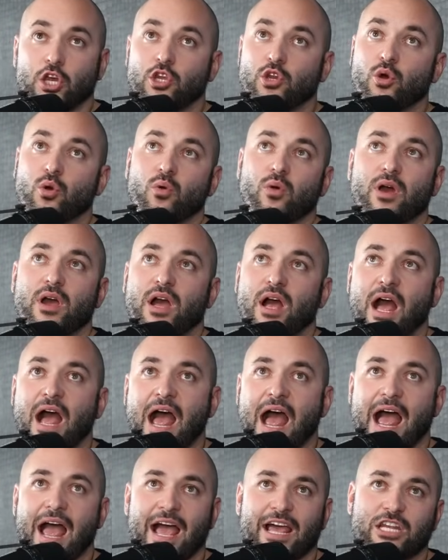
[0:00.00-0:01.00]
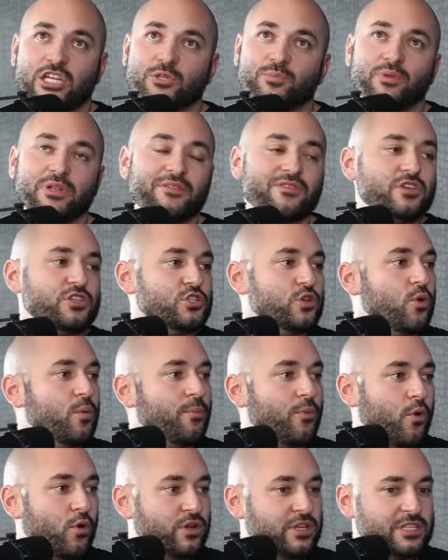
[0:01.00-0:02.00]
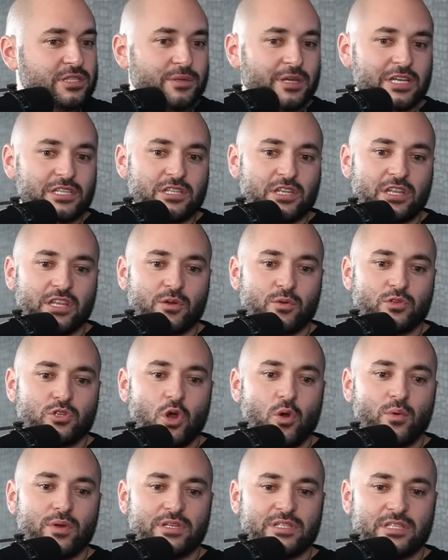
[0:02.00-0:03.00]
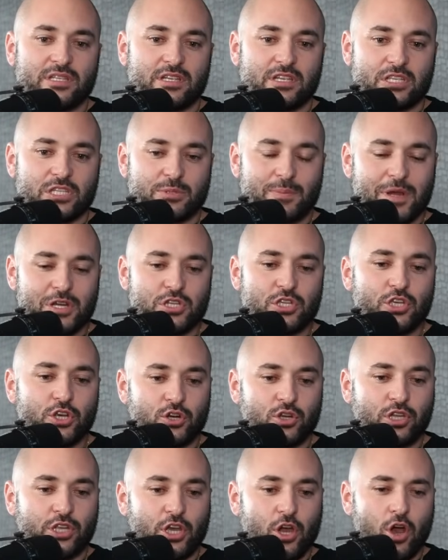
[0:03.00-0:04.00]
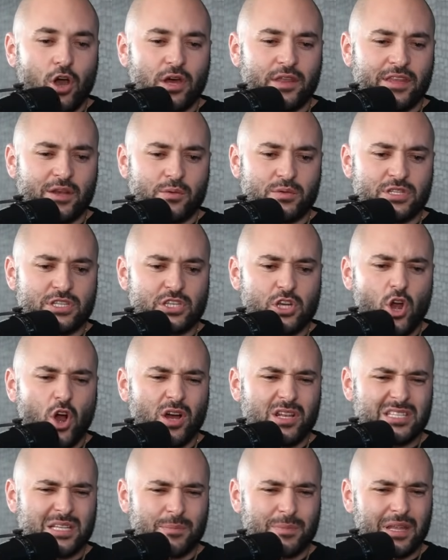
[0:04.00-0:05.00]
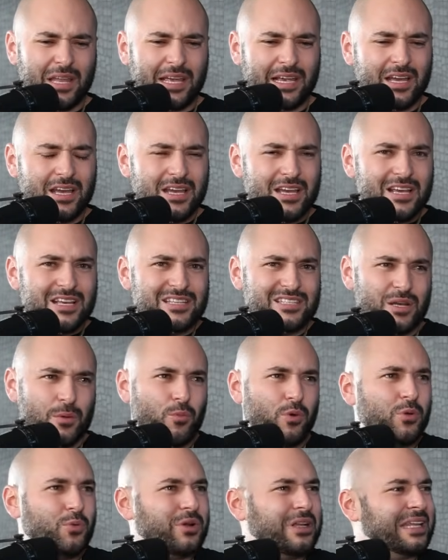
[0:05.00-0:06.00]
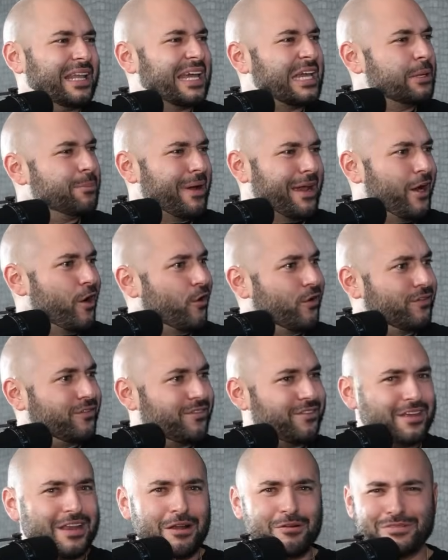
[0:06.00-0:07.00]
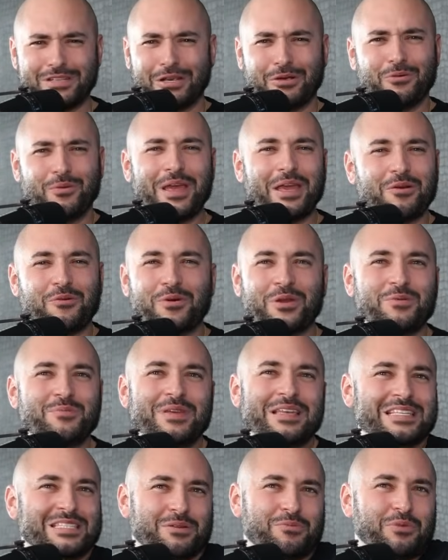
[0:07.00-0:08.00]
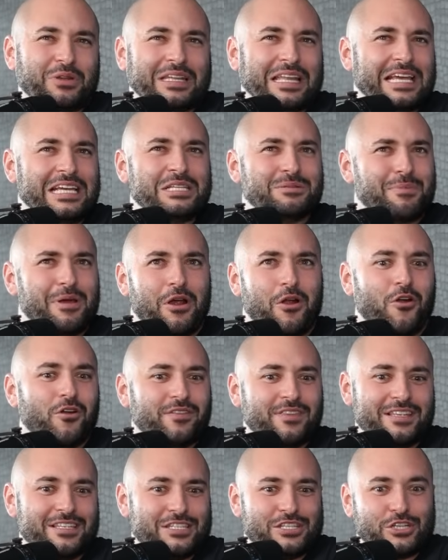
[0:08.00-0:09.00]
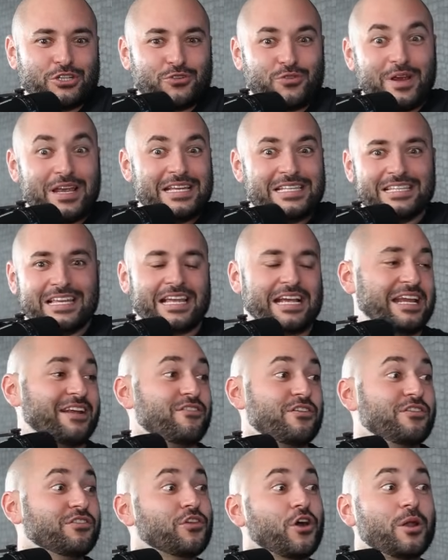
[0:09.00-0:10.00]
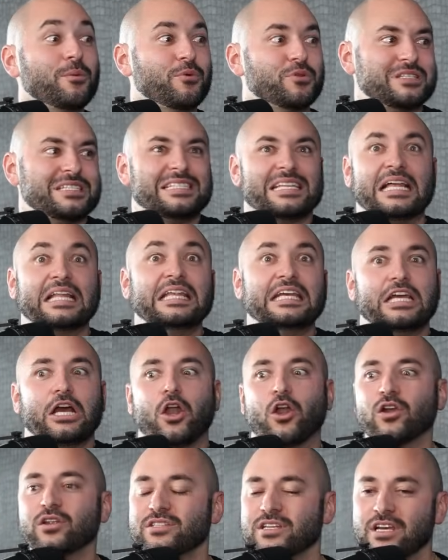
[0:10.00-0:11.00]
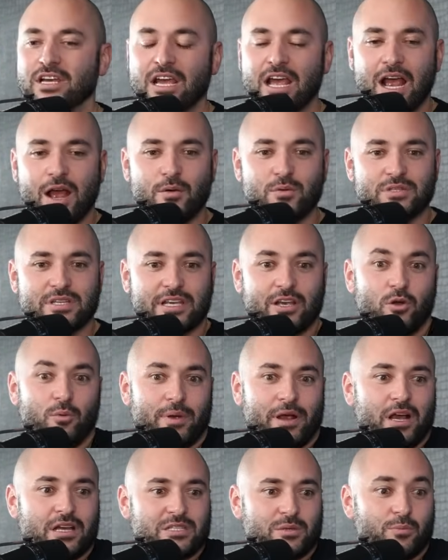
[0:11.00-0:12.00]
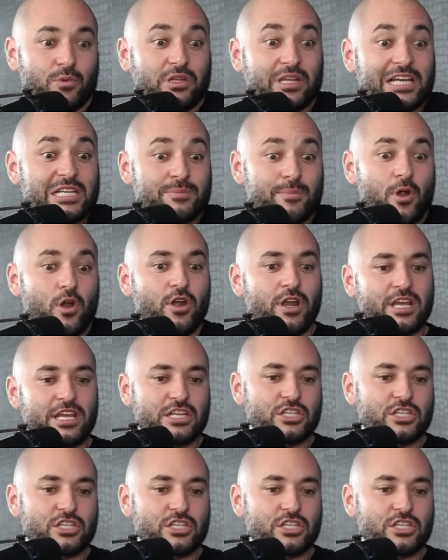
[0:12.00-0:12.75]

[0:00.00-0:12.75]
You know, I just believe it's so important, because there was always, especially early on, there was this concept that like someone would like my art. And I was like, wait, what do you mean someone likes my art? This is crazy. Like I never even thought about selling art. I was like, oh my God, someone likes my art.